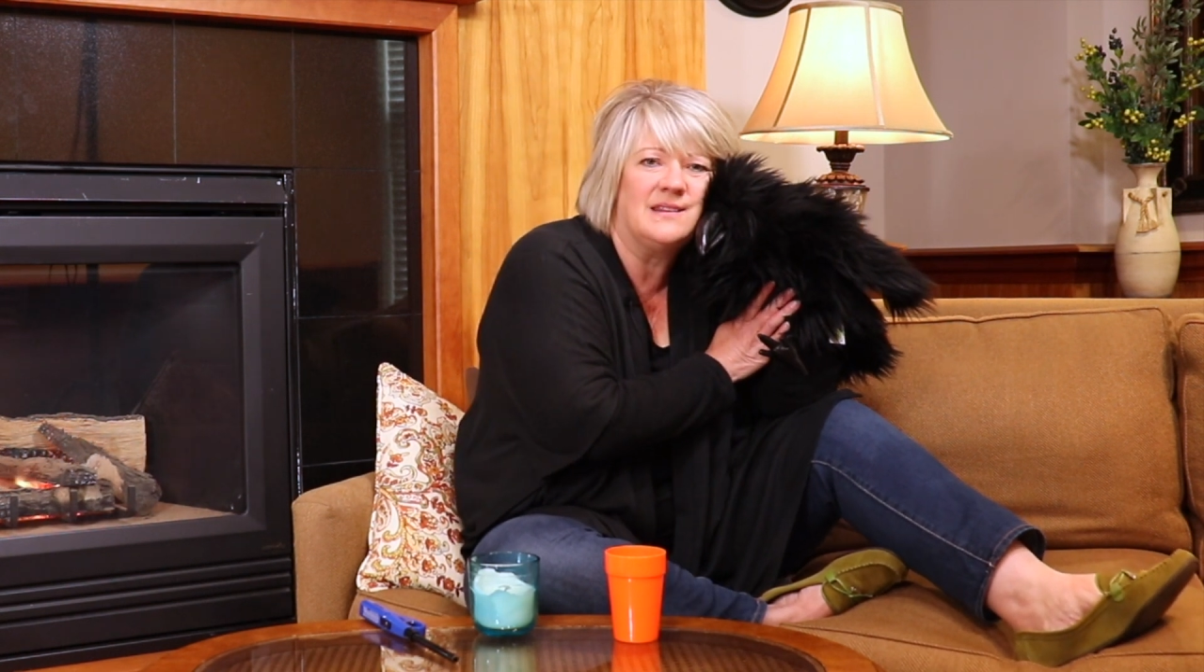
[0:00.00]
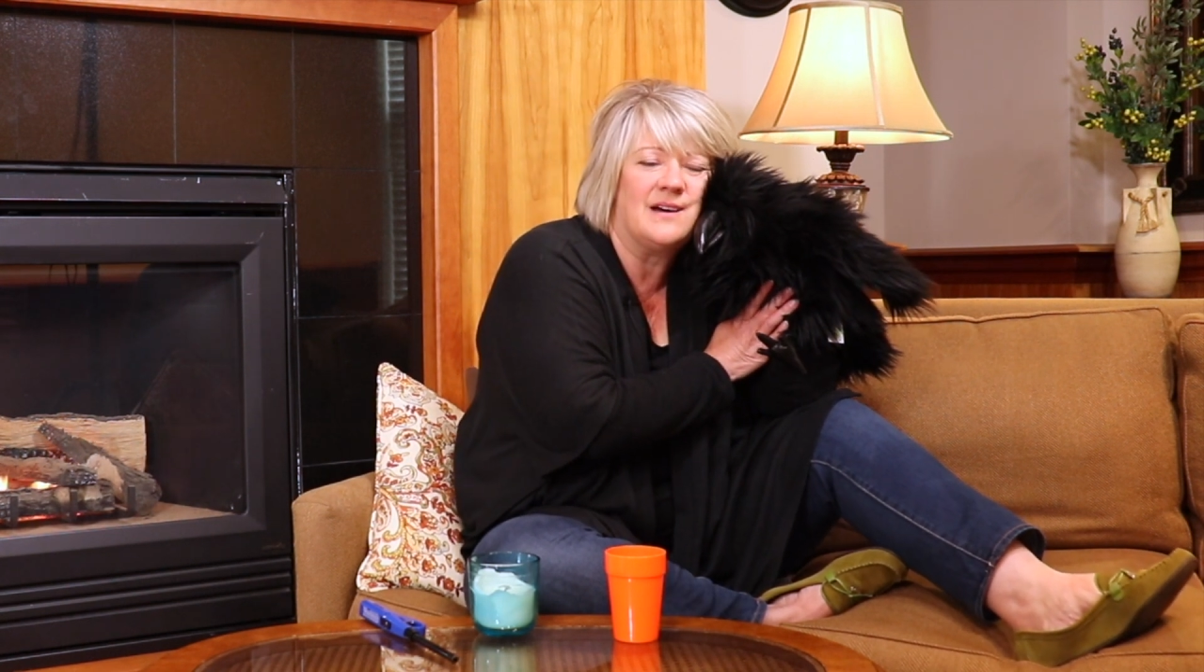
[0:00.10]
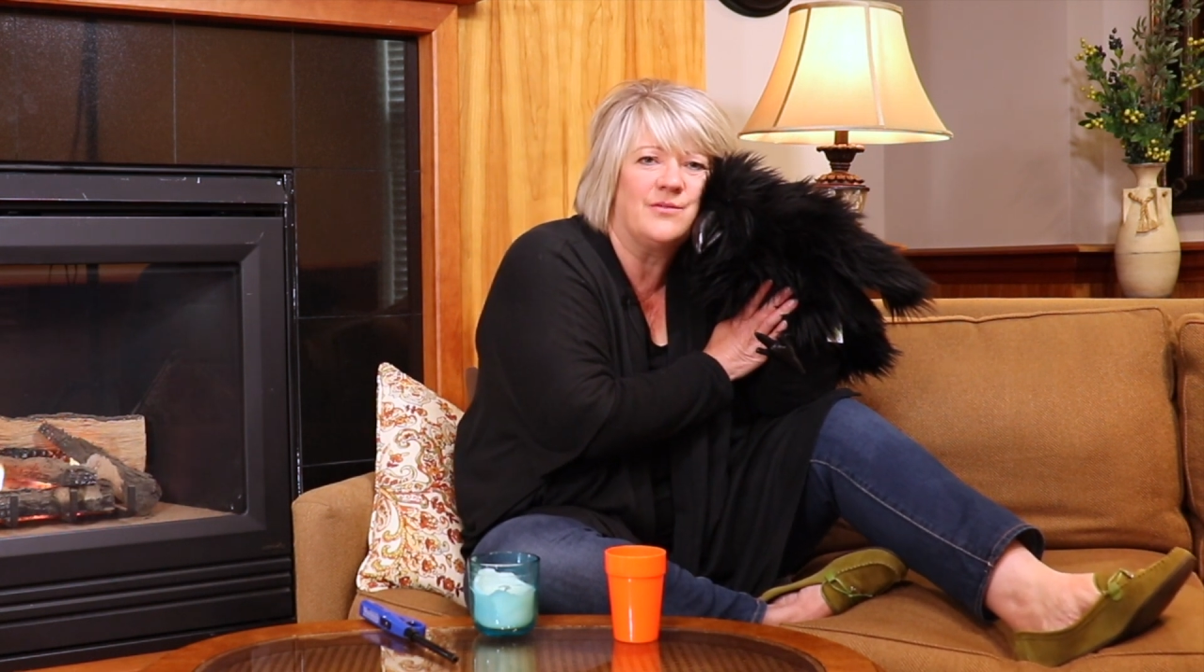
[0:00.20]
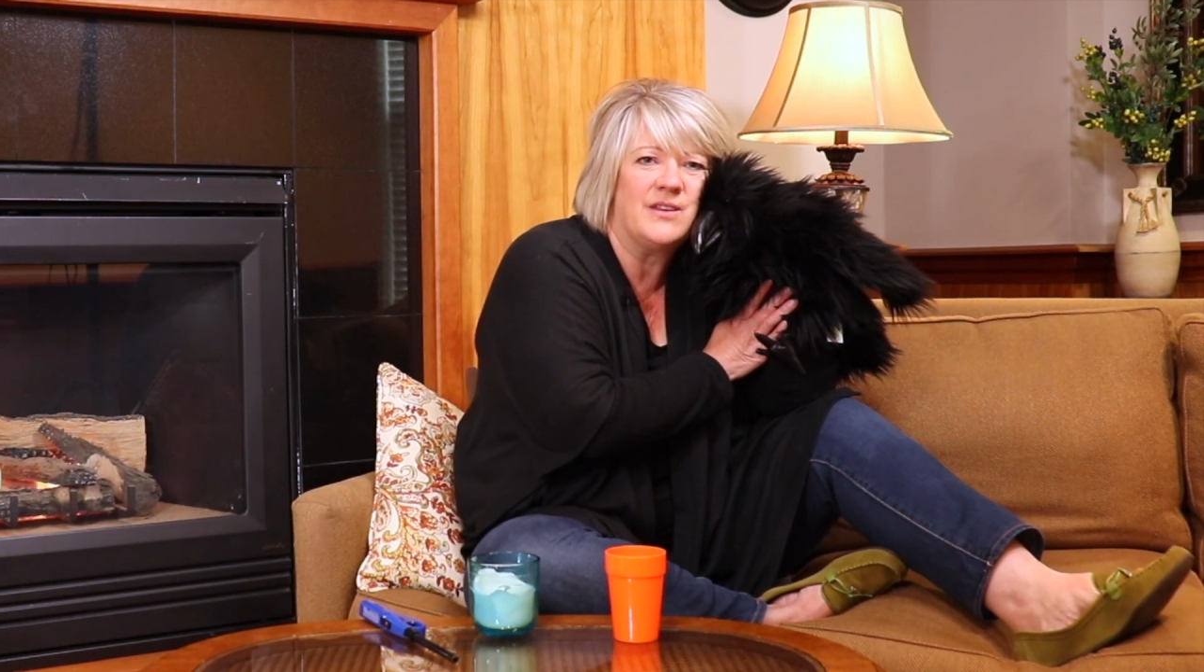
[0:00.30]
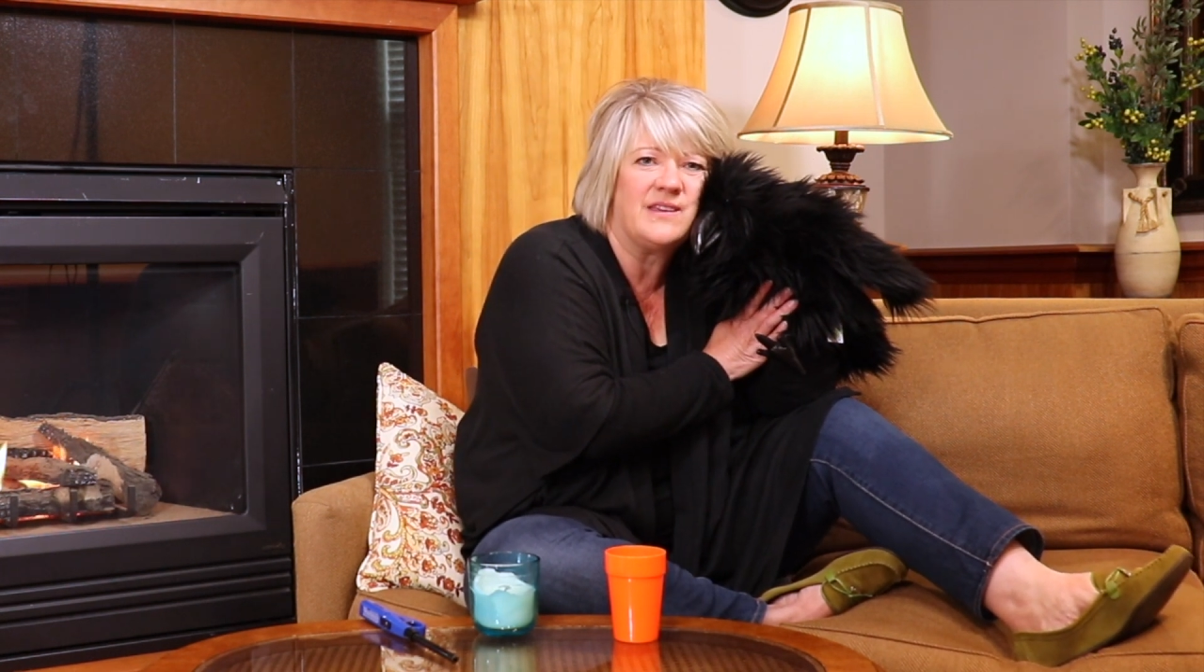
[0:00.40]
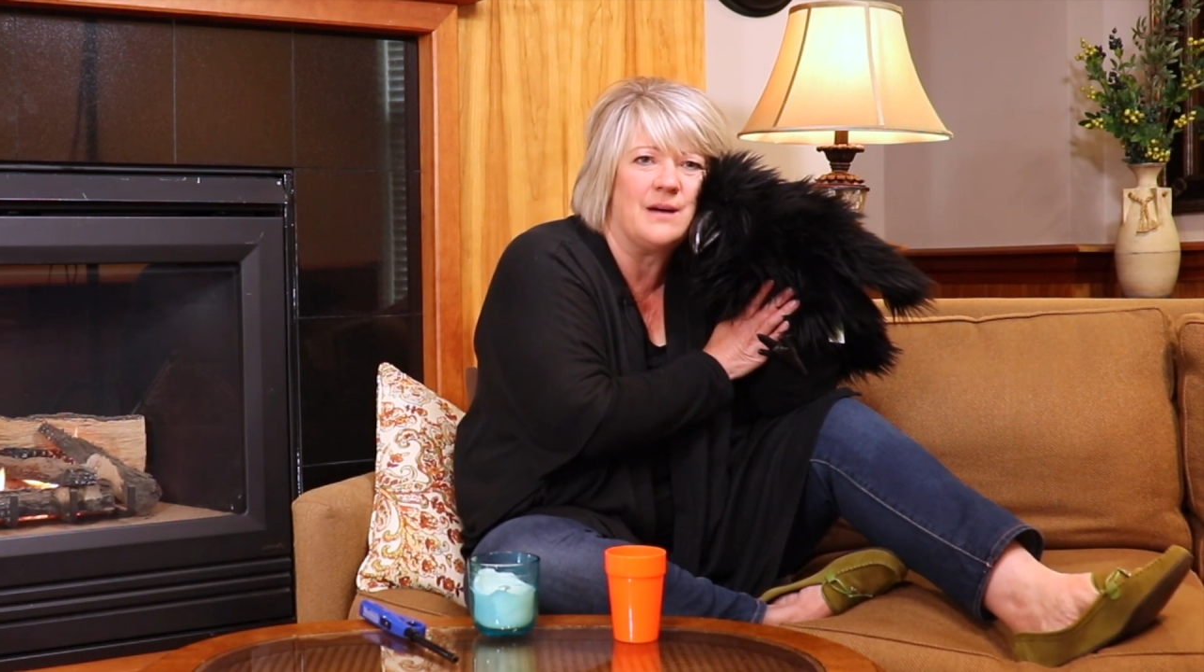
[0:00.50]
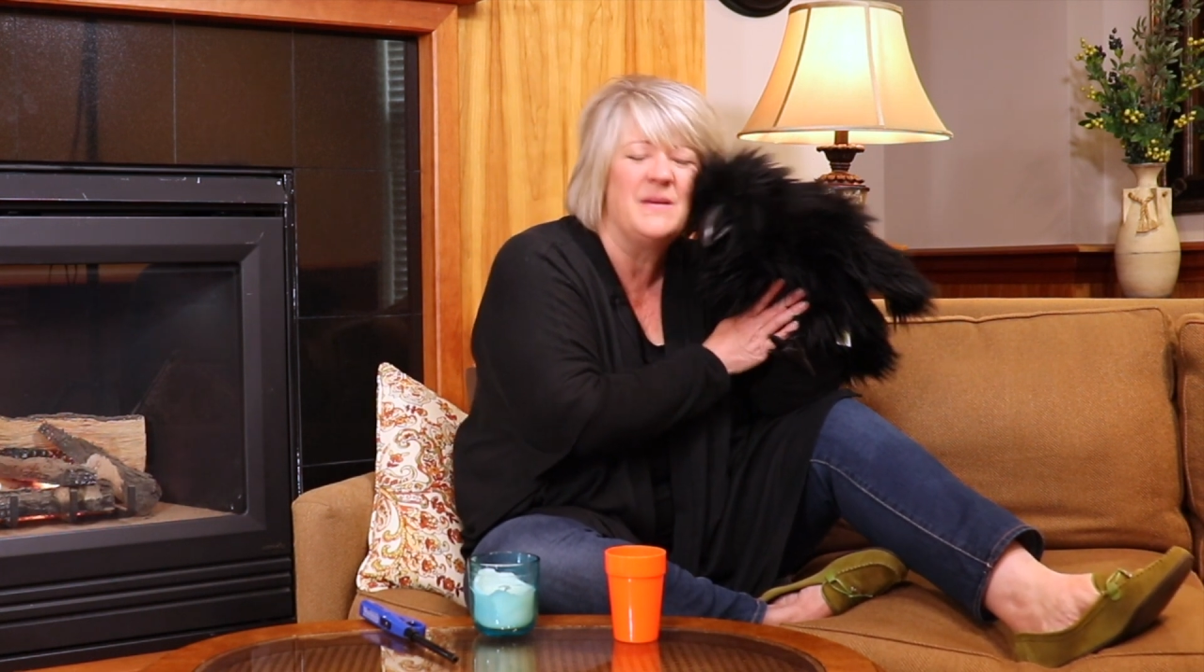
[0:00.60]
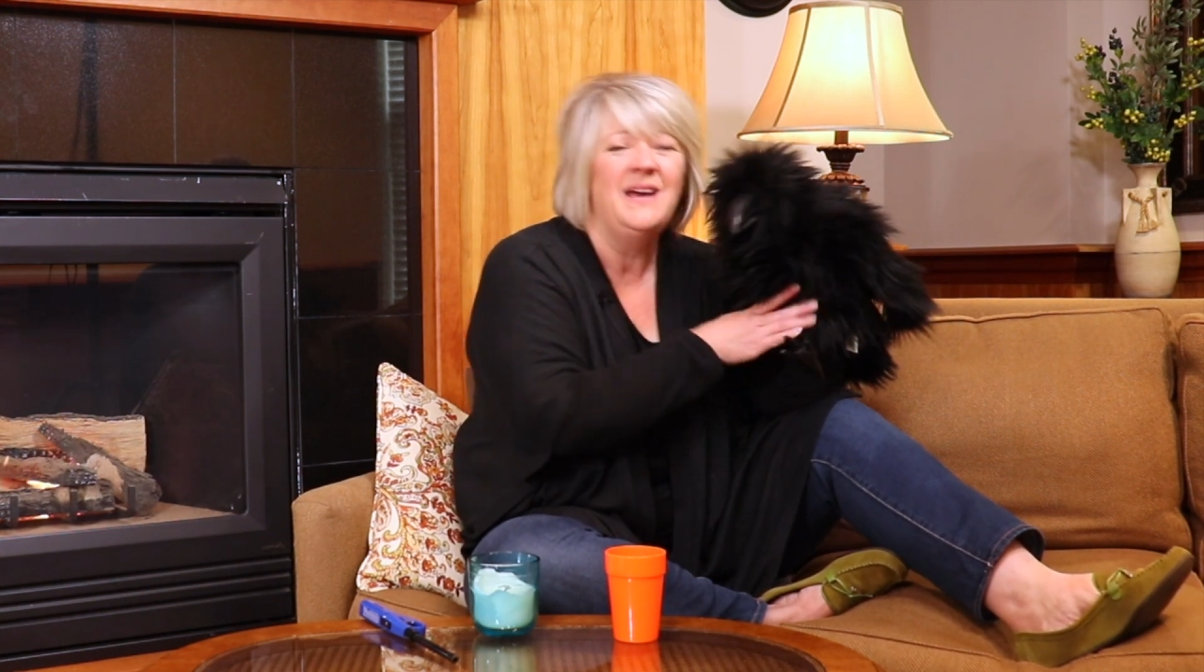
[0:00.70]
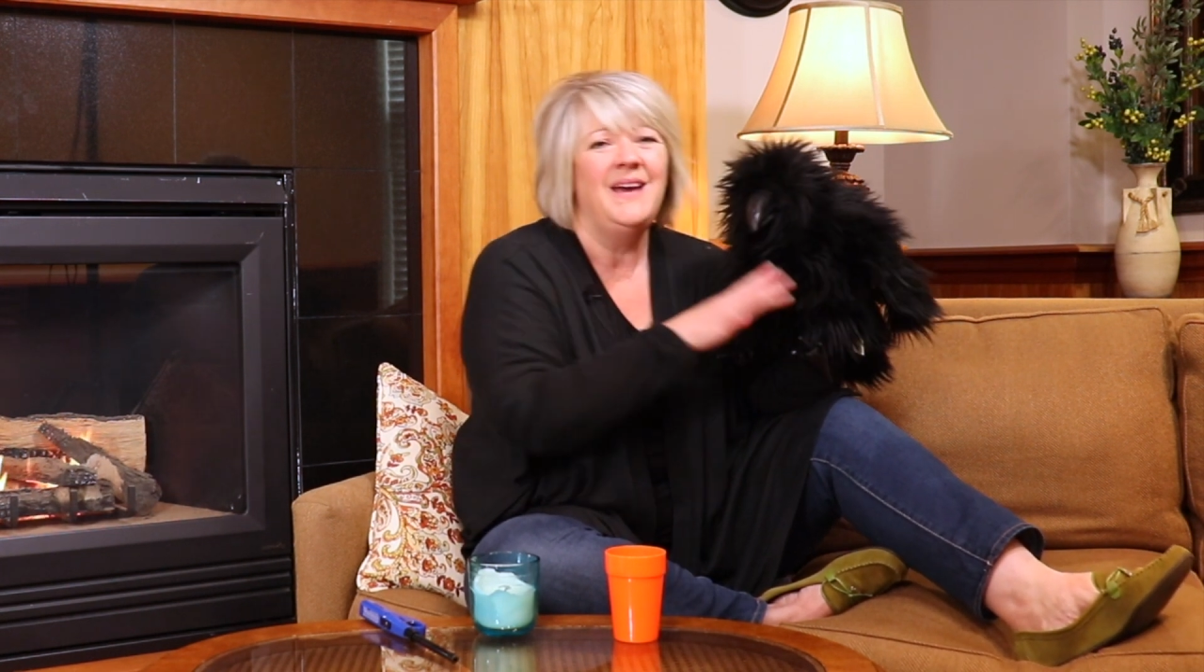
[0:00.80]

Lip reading: love with him.